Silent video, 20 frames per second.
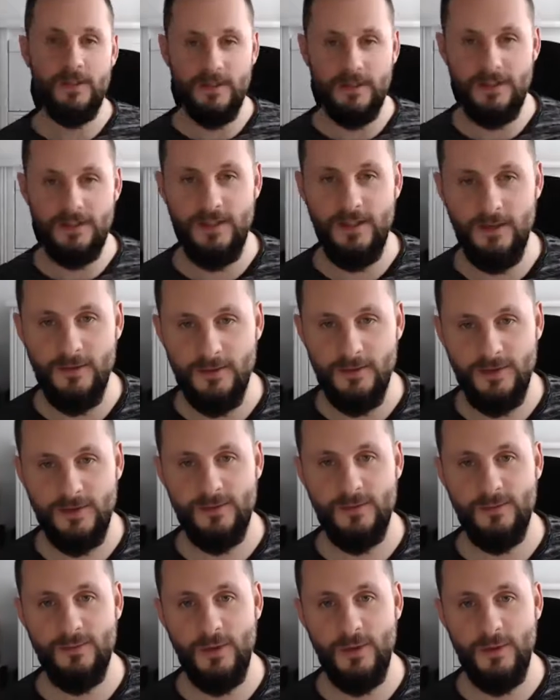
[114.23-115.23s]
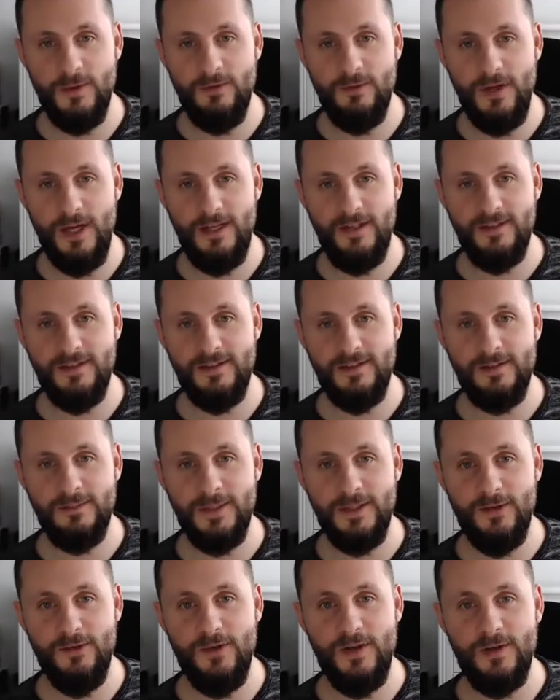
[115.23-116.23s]
ourselves, where we ran some
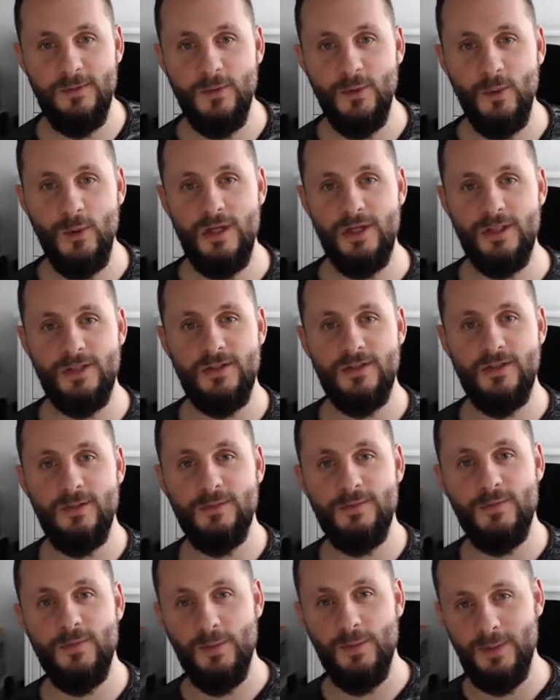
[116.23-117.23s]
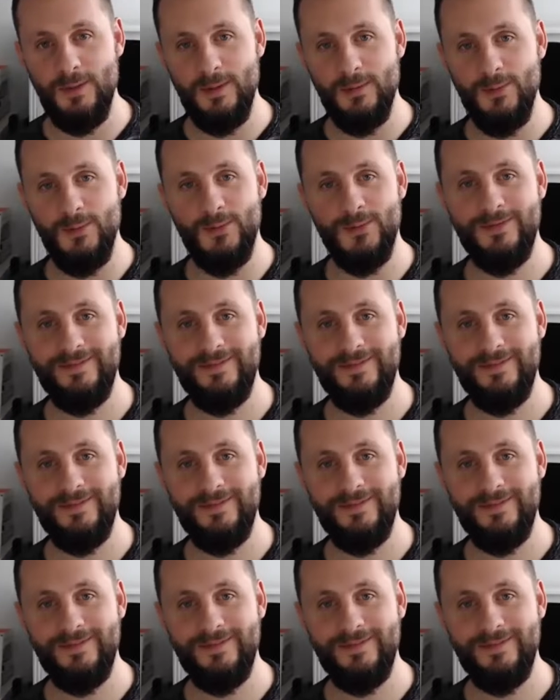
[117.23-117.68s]
incredible workshops for people.